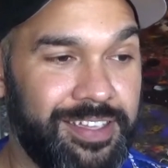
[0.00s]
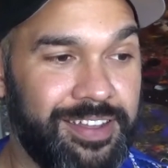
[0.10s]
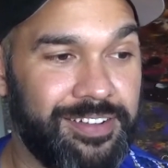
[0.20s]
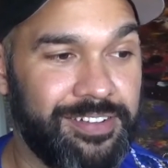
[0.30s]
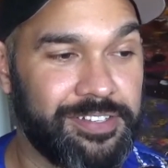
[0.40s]

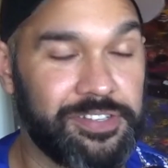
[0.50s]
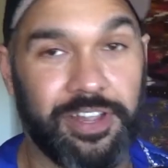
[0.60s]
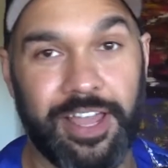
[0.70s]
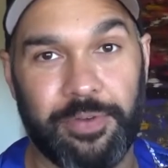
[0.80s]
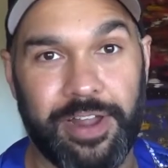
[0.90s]
it's not
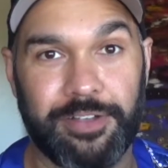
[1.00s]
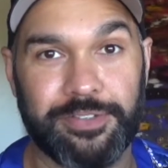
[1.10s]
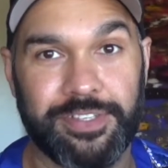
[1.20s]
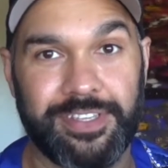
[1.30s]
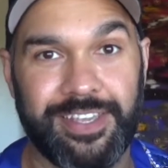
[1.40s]
like when I
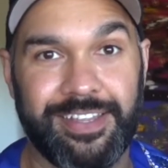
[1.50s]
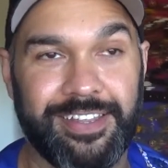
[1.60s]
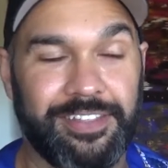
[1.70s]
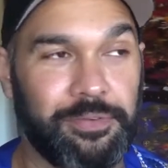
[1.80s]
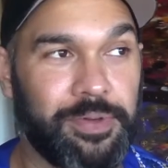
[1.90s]
was a kid
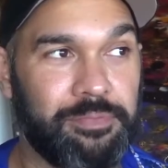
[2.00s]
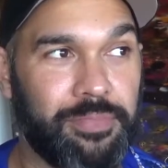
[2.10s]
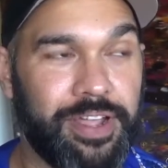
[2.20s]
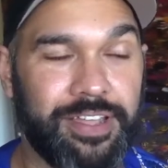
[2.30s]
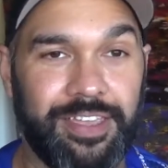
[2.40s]
and the one
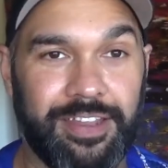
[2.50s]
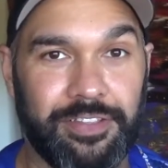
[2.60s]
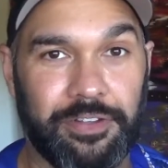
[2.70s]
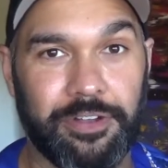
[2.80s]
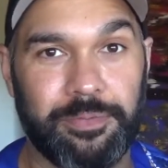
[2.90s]
brown kid in
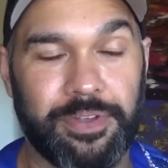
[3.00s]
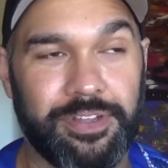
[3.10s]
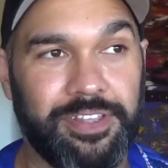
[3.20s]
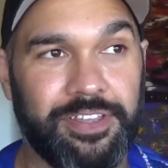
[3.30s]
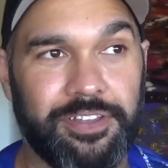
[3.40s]
the group
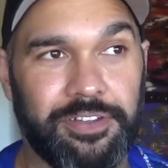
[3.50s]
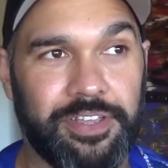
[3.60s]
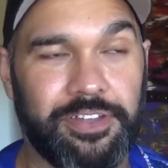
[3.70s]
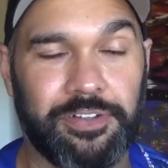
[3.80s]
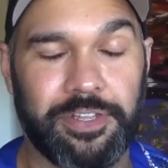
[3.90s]

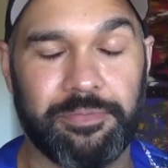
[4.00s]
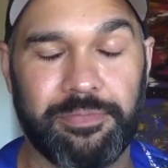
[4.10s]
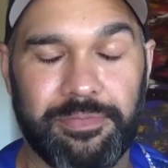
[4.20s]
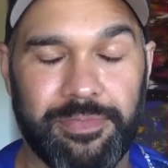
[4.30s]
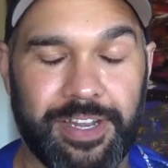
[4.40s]
you called him
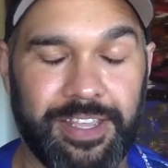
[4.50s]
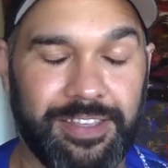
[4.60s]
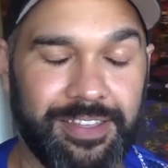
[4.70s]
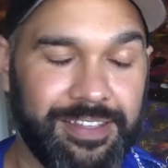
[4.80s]
bloody